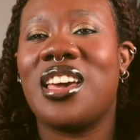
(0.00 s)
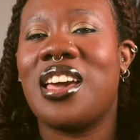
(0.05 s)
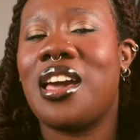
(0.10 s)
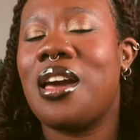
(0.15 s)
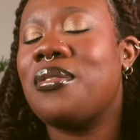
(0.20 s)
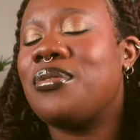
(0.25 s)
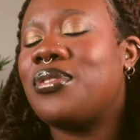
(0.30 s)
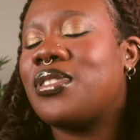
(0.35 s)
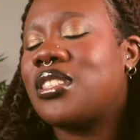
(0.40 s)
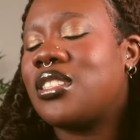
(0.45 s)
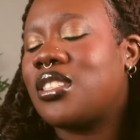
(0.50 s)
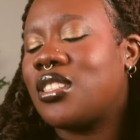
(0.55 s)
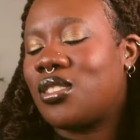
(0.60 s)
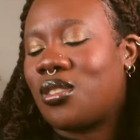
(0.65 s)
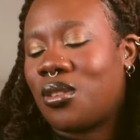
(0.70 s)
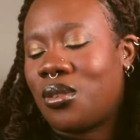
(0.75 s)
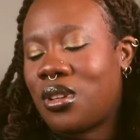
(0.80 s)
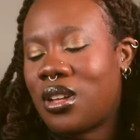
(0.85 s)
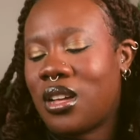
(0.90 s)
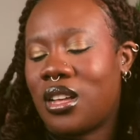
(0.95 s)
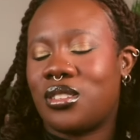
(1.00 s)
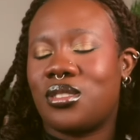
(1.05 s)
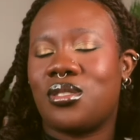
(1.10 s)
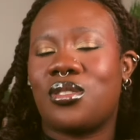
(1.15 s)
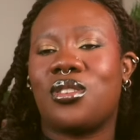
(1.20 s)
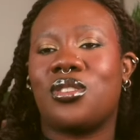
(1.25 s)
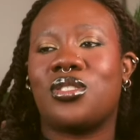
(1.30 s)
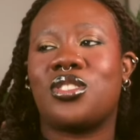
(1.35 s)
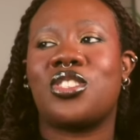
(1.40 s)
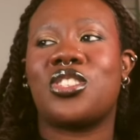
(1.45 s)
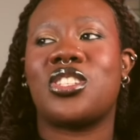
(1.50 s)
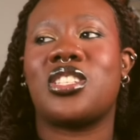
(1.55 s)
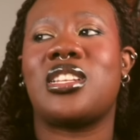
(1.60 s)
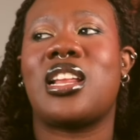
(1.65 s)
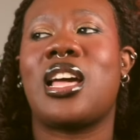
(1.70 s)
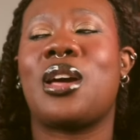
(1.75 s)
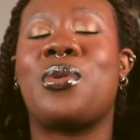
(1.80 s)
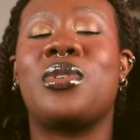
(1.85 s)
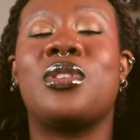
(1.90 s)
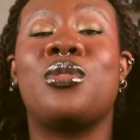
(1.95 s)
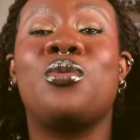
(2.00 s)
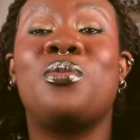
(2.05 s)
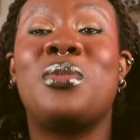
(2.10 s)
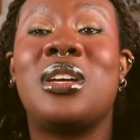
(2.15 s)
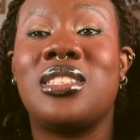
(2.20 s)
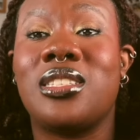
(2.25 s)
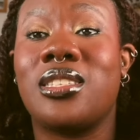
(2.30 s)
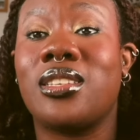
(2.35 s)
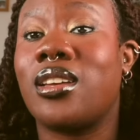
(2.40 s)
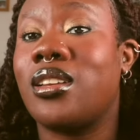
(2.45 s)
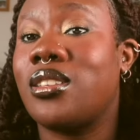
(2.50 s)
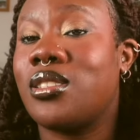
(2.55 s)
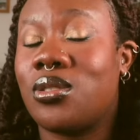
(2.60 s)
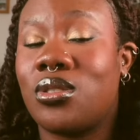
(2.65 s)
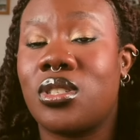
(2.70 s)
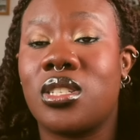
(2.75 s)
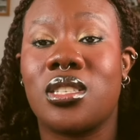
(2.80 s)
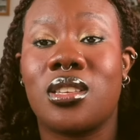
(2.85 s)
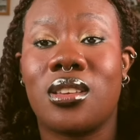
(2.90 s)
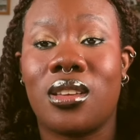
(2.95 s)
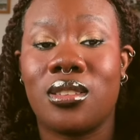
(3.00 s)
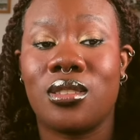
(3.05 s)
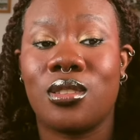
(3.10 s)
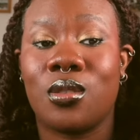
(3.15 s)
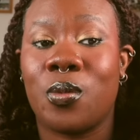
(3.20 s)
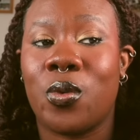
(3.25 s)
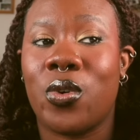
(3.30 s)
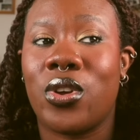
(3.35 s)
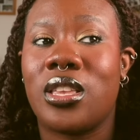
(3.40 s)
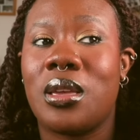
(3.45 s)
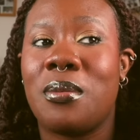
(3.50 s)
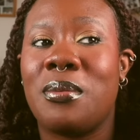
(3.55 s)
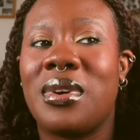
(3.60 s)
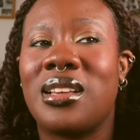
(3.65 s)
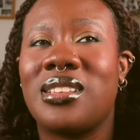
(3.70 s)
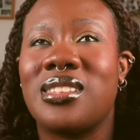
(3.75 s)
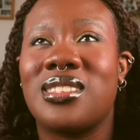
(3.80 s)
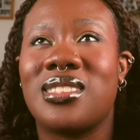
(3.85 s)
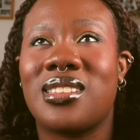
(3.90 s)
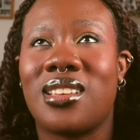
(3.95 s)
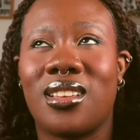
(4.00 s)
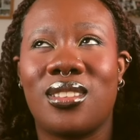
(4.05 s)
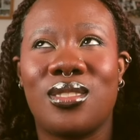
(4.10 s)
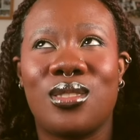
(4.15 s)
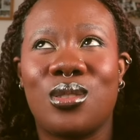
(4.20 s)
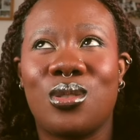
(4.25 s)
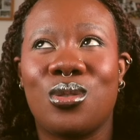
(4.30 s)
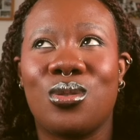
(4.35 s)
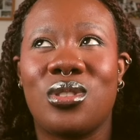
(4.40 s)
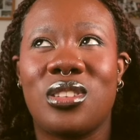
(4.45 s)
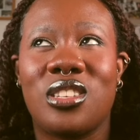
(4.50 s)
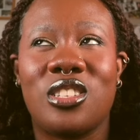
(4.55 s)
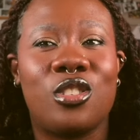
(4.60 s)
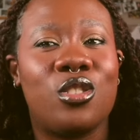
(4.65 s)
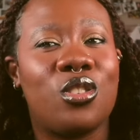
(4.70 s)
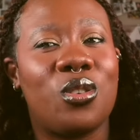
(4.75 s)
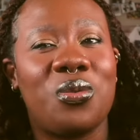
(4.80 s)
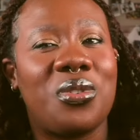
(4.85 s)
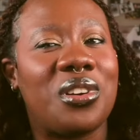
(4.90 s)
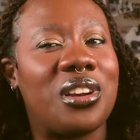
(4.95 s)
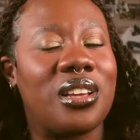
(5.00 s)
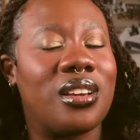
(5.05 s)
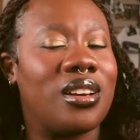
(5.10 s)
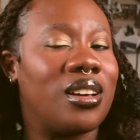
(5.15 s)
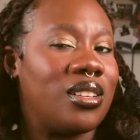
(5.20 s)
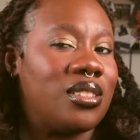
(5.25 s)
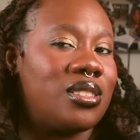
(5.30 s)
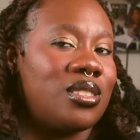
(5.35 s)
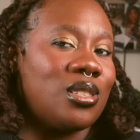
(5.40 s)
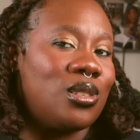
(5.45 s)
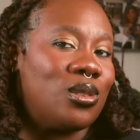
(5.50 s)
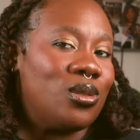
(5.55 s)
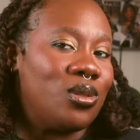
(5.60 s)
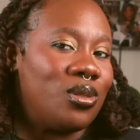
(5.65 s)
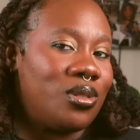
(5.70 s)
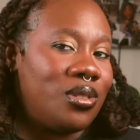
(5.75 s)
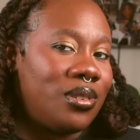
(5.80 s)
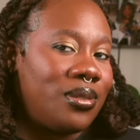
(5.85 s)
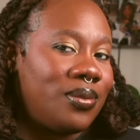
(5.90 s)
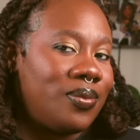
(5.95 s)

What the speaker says: emphasis of cancel culture is like when a woman is cancelled, she's cancelled, but when a man is cancelled, he's not really cancelled.